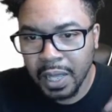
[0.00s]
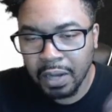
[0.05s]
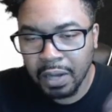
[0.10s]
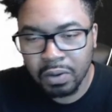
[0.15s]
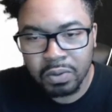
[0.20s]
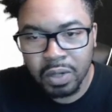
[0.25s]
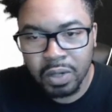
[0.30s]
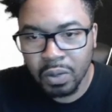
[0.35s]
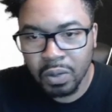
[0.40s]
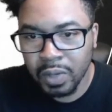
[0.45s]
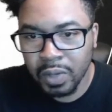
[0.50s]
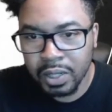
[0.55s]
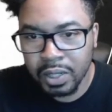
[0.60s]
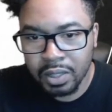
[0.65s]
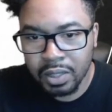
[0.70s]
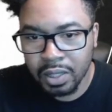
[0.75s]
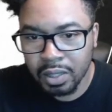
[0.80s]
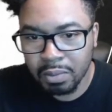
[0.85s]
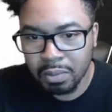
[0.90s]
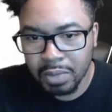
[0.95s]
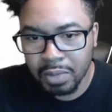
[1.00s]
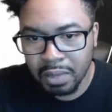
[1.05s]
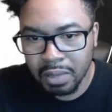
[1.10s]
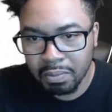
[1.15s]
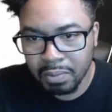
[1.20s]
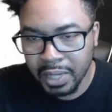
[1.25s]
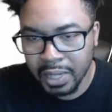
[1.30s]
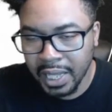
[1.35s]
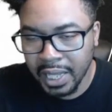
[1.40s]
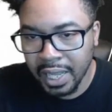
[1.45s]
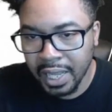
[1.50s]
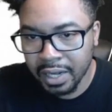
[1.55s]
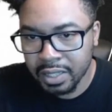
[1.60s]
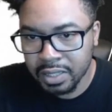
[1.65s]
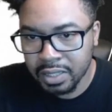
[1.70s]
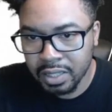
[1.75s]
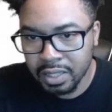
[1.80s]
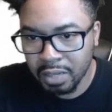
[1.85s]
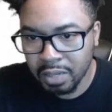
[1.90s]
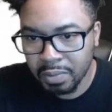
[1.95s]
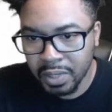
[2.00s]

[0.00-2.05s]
don't know what the mechanic's going to be